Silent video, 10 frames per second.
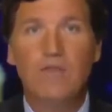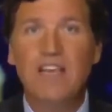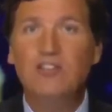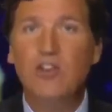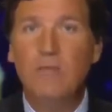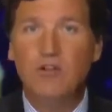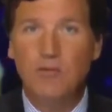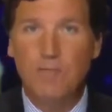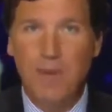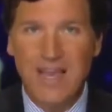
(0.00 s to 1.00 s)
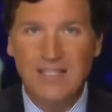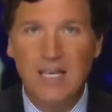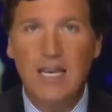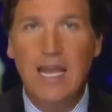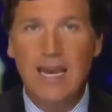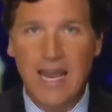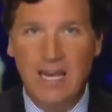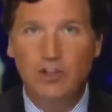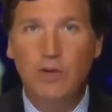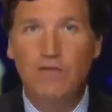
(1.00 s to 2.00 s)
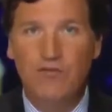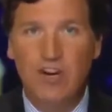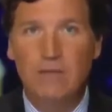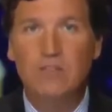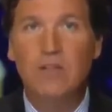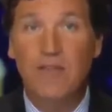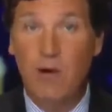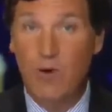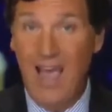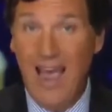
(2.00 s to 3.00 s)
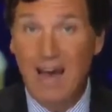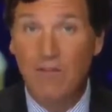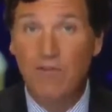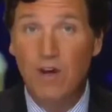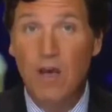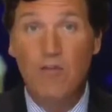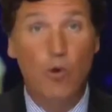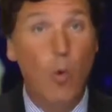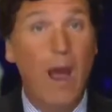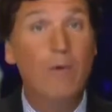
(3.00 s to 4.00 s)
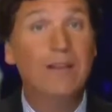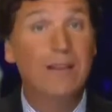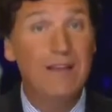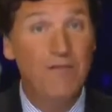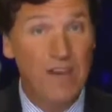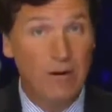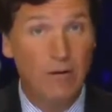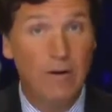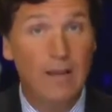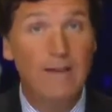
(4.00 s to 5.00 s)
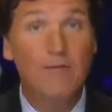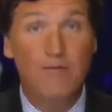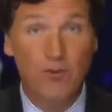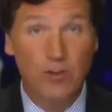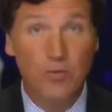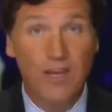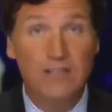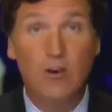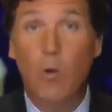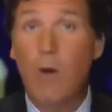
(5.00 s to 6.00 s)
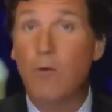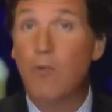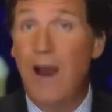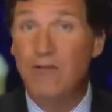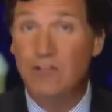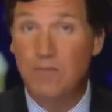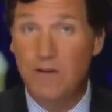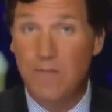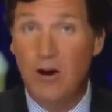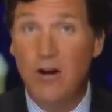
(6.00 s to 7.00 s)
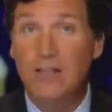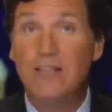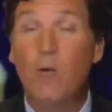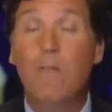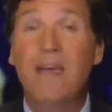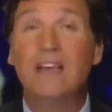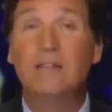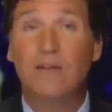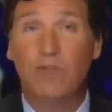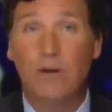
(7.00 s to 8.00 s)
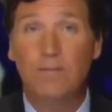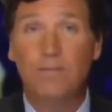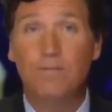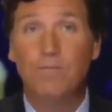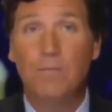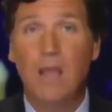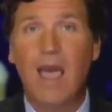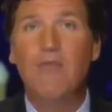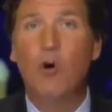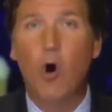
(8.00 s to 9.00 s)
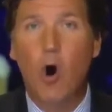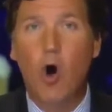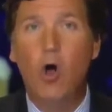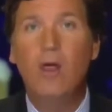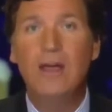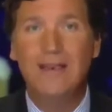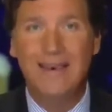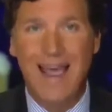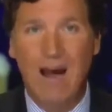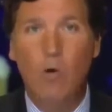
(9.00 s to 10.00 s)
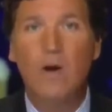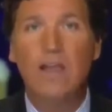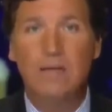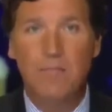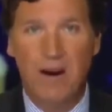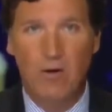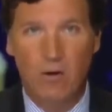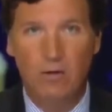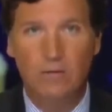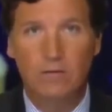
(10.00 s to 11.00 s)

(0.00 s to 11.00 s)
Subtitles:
These are the most basic and ancient freedoms that we have. They're why we live here in the first place. They're why we're proud to be Americans. They're what make us different. And they're all now in peril.